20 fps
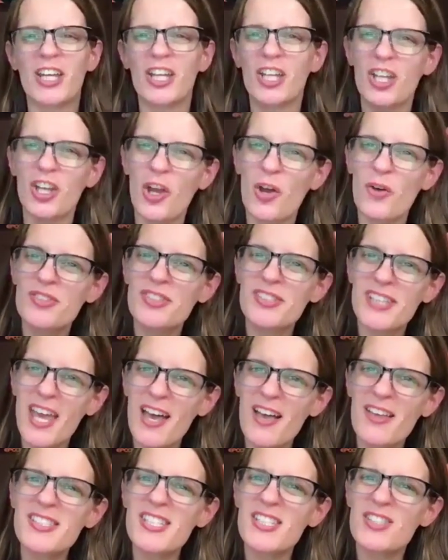be on,
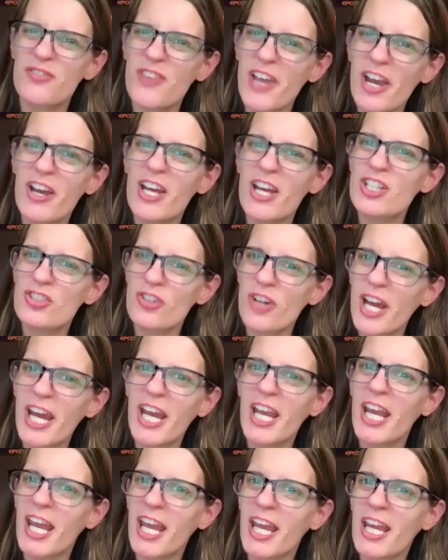sales is very
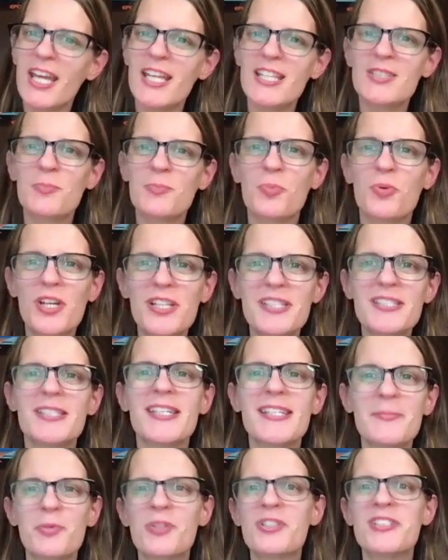draining. It's
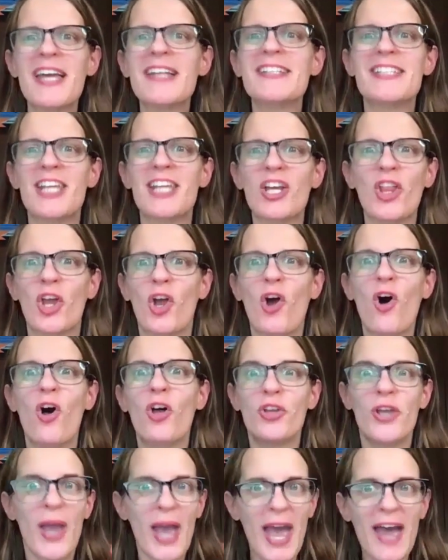presenting like
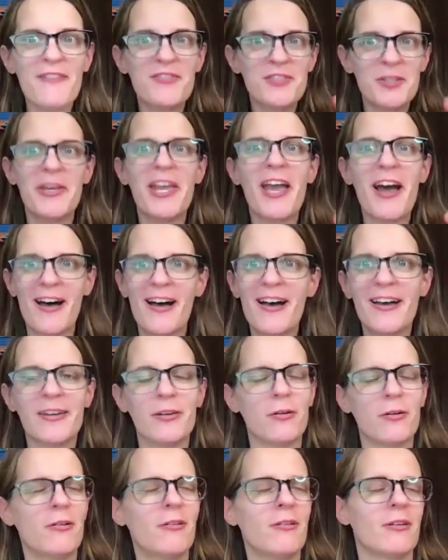all, you have to be
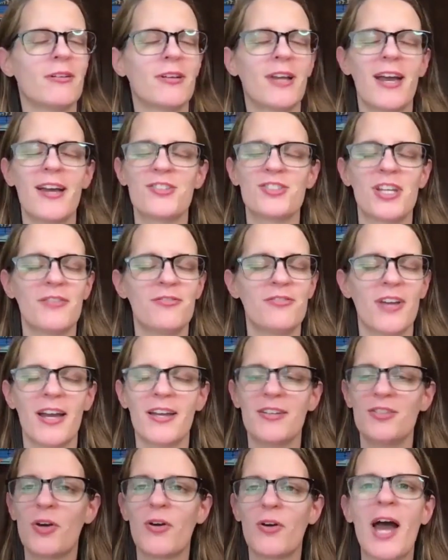on. Oh gosh.
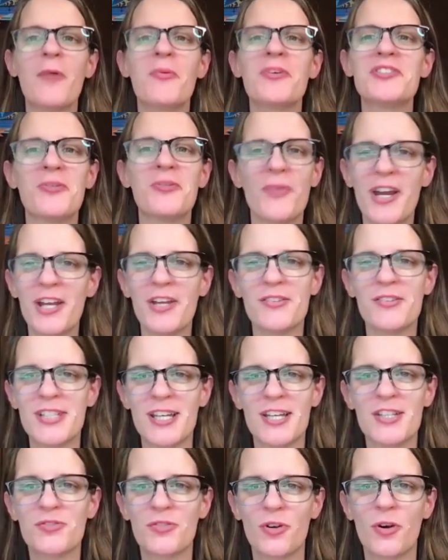I worked in radio
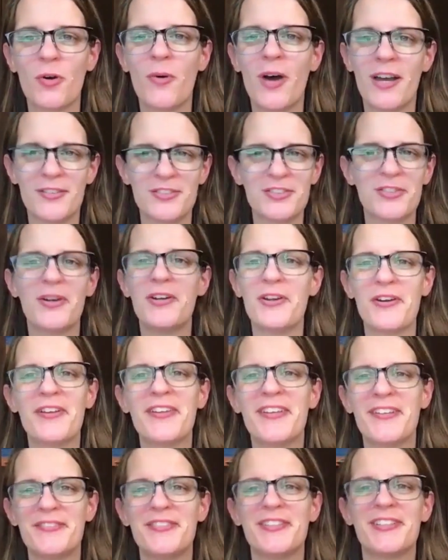sales for a while, so I know how
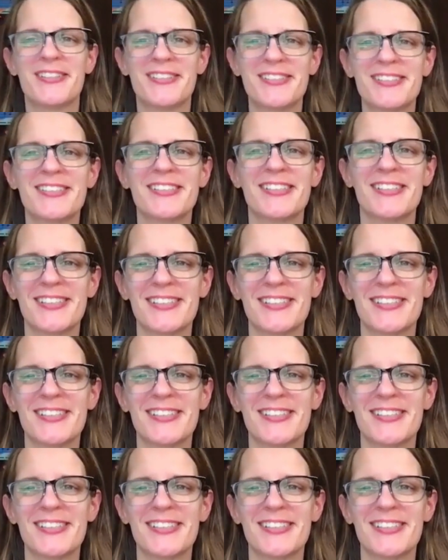that feels.